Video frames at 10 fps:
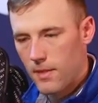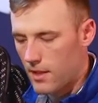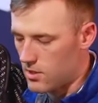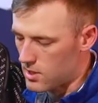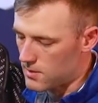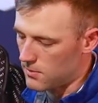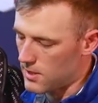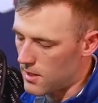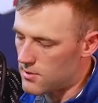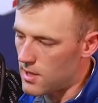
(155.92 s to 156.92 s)
the adjustable
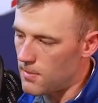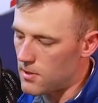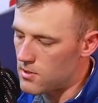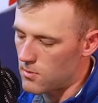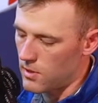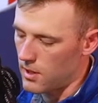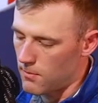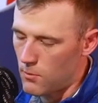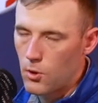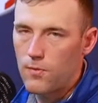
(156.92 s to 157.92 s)
down strap here, so we can
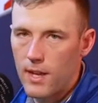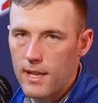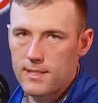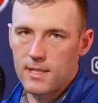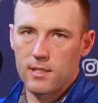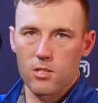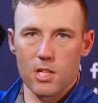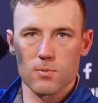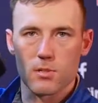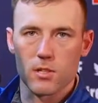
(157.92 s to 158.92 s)
move that to get the
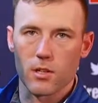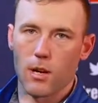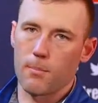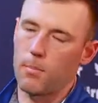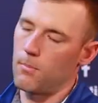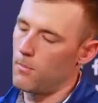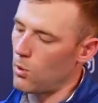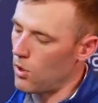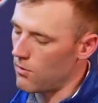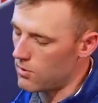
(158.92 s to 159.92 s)
chest protector up
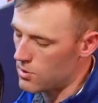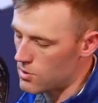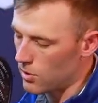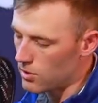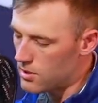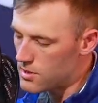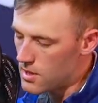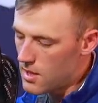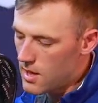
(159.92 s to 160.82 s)
more over the shoulders.